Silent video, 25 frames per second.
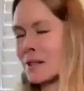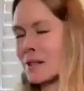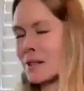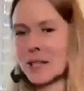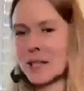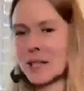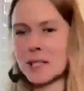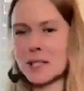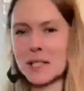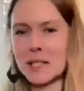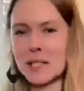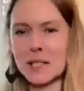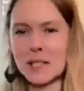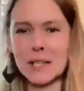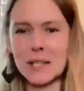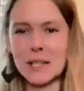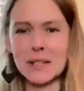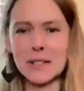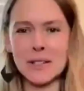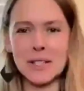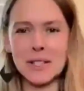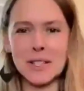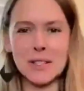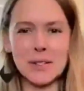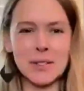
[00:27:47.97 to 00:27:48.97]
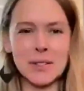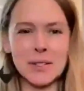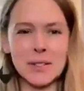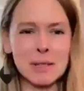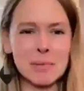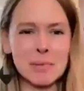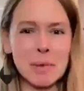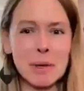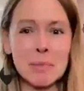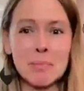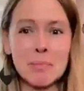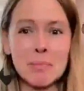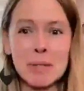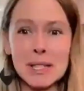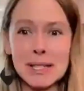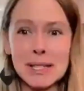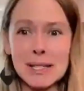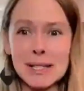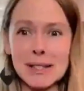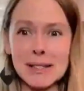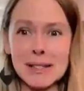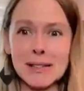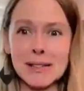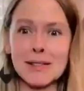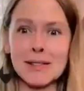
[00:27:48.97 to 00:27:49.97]
this anxious energy towards my
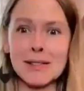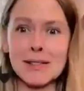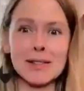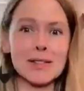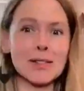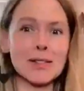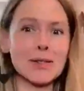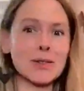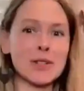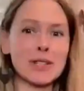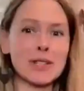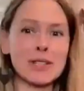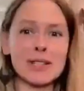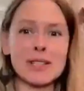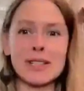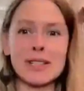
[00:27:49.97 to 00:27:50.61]
business or towards